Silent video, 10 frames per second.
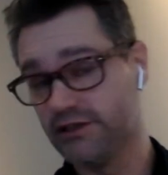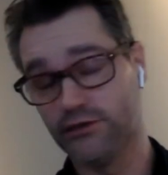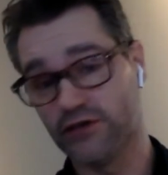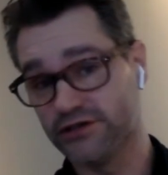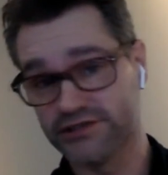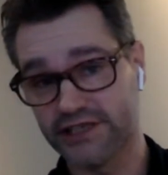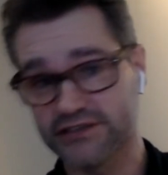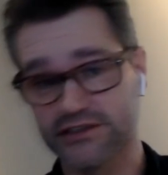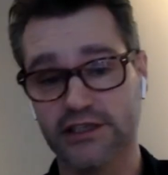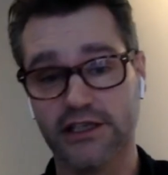
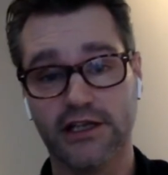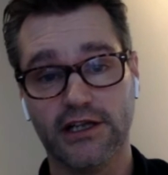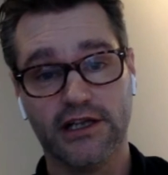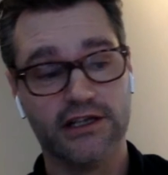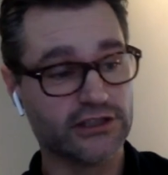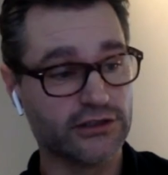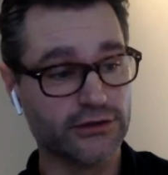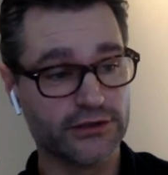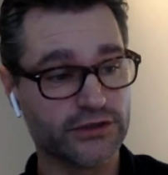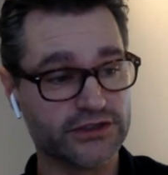contacts.
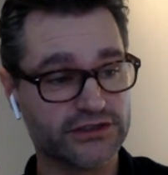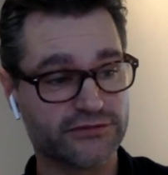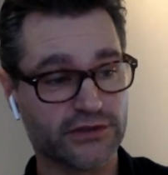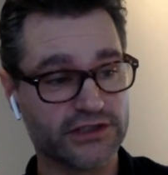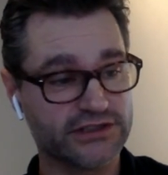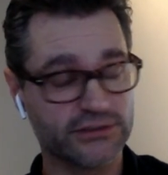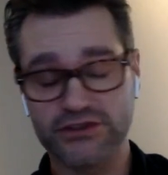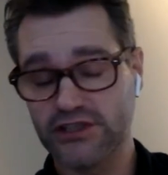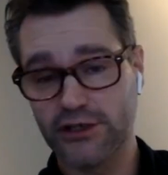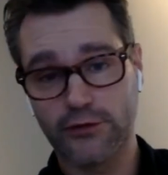So for us, it
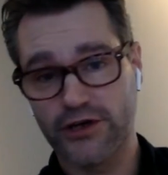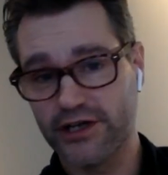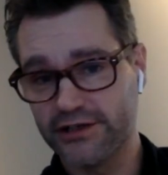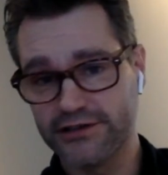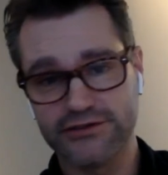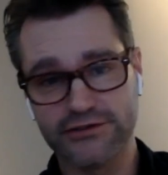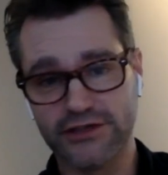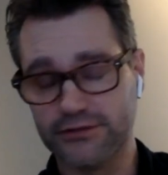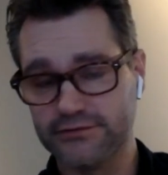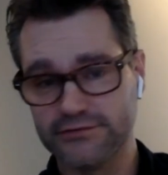was a no-brainer to
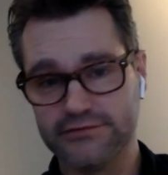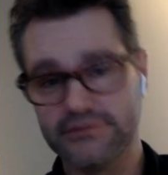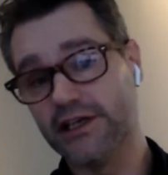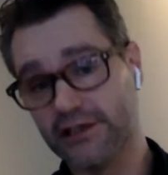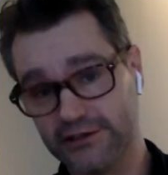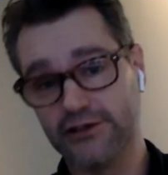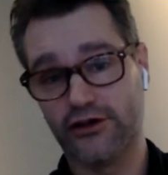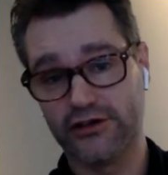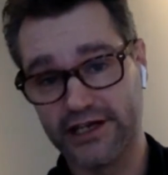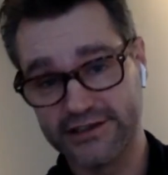go
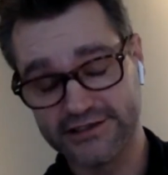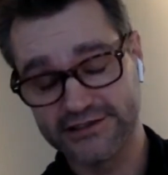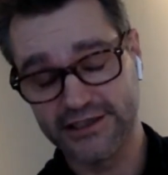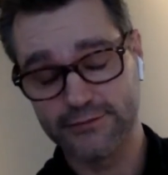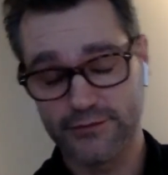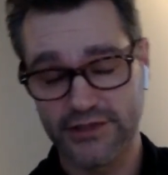online this time.